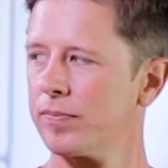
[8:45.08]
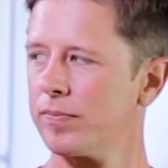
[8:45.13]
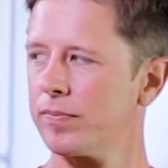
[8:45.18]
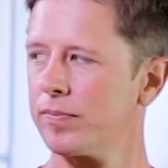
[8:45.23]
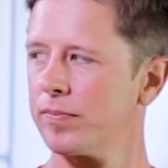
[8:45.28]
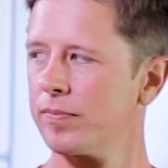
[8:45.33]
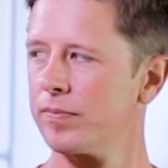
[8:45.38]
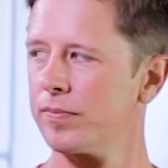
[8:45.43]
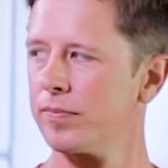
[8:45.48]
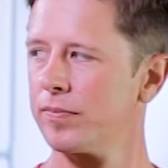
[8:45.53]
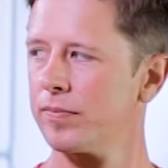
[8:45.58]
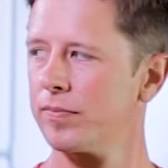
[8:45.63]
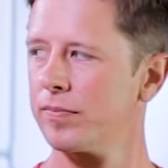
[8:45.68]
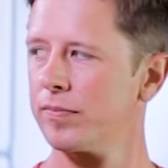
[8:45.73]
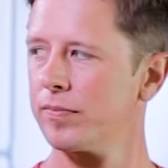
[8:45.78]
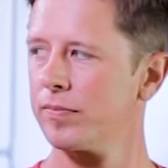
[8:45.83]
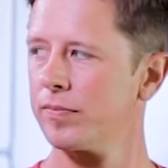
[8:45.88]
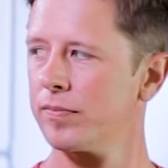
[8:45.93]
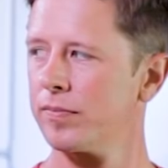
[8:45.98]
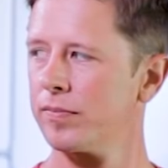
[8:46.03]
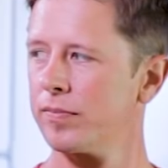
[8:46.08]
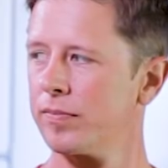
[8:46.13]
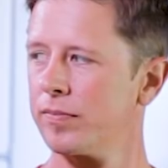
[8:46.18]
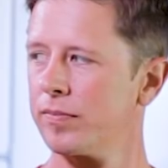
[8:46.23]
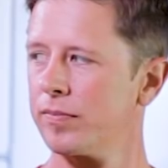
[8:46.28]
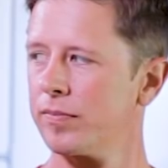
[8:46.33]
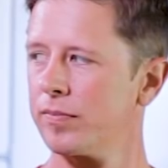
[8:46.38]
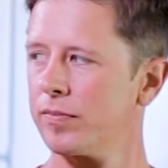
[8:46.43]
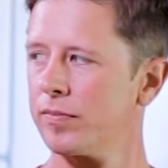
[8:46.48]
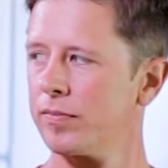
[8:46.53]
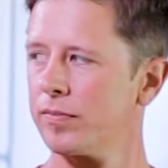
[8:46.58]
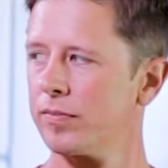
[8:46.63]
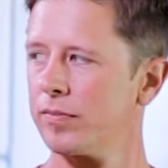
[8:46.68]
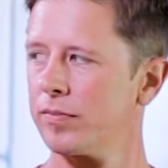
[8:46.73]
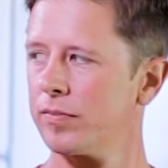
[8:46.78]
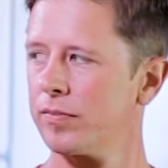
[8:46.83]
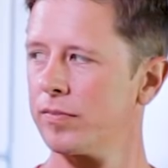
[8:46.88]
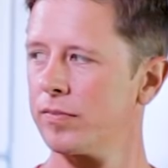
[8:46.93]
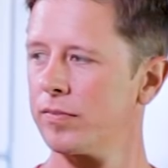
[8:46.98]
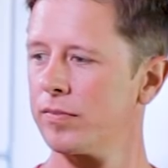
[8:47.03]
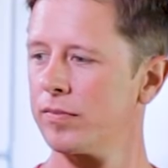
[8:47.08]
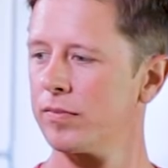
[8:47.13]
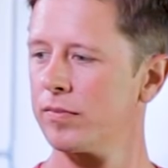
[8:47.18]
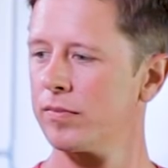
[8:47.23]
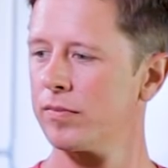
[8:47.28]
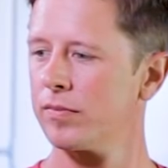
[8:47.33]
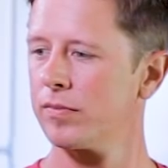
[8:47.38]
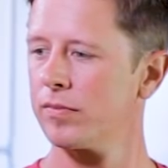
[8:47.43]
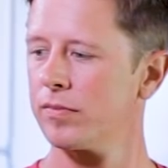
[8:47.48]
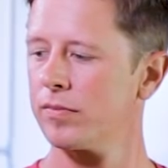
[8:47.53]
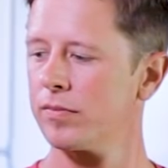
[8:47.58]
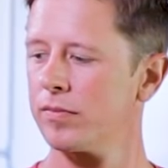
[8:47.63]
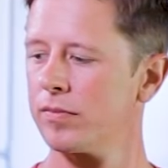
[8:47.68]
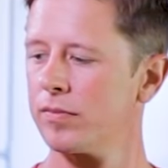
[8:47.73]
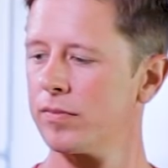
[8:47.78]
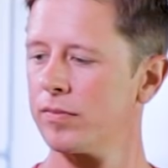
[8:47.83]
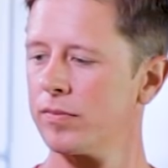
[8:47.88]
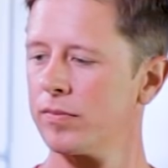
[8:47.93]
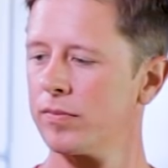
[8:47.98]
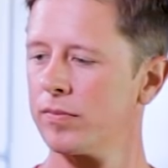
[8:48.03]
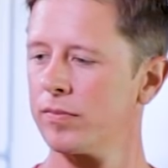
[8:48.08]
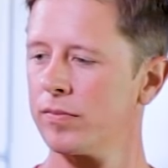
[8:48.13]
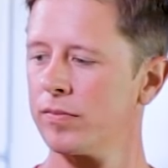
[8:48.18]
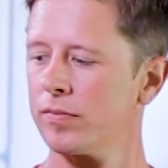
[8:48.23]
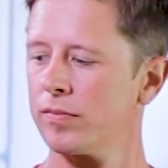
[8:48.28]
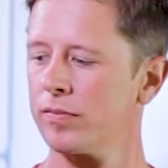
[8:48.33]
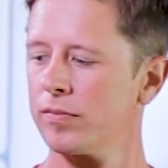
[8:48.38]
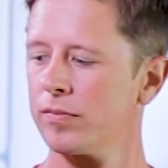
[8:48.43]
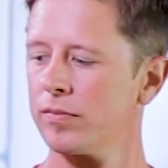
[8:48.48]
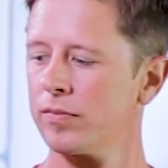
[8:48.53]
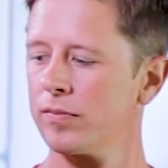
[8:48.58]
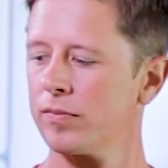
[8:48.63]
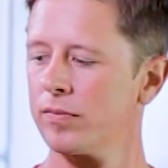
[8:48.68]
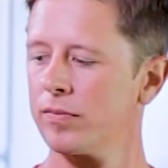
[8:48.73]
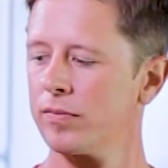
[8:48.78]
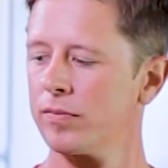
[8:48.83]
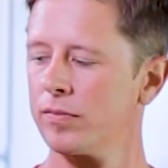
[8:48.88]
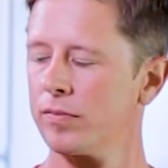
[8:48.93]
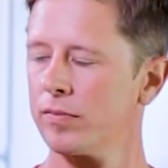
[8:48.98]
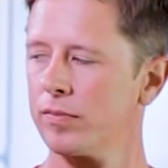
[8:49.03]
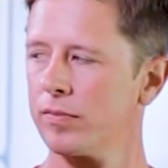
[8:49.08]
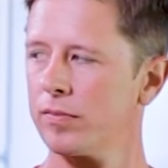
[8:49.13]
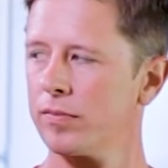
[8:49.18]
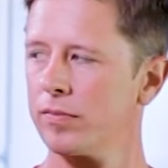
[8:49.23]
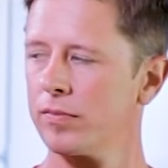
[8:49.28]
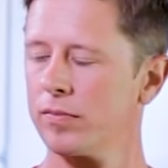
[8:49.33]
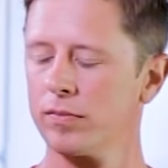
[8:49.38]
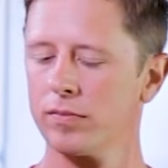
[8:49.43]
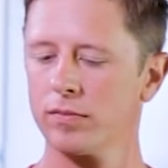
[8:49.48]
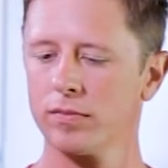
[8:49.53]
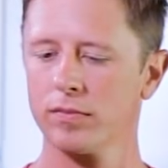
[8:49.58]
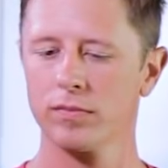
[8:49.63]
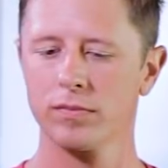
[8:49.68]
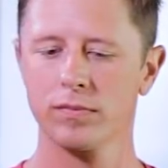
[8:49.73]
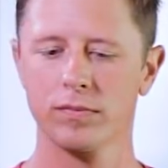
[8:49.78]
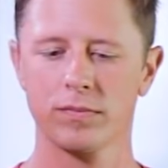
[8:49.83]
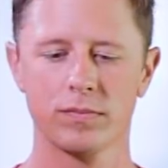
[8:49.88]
(not speaking)